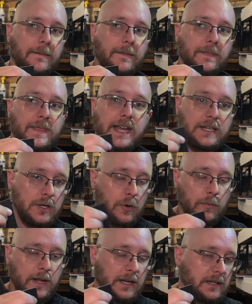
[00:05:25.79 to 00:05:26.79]
they
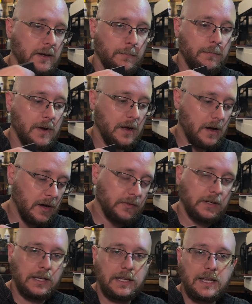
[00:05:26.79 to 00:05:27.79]
don't end up
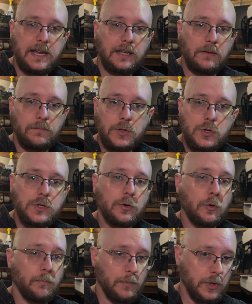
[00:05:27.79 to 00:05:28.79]
causing any kind of confusion
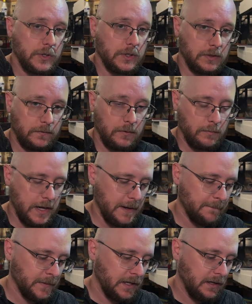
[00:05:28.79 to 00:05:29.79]
or mergers for me.
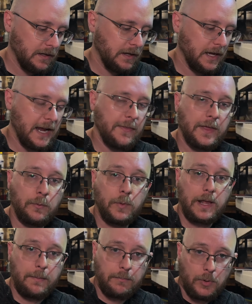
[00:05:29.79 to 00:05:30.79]
And then when
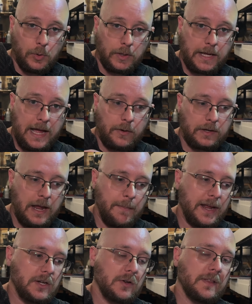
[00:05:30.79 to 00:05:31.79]
I'm pulling out, I
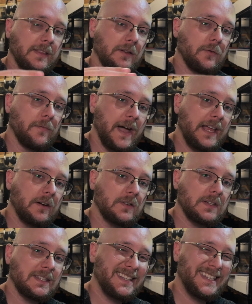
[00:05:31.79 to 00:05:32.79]
make sure that the
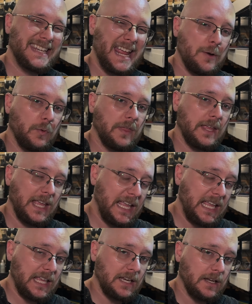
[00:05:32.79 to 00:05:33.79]
dividers stay
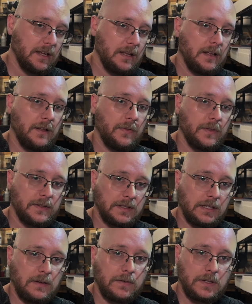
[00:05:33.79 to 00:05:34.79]
within the
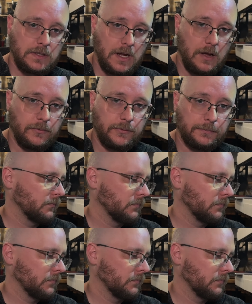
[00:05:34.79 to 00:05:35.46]
sleeve itself.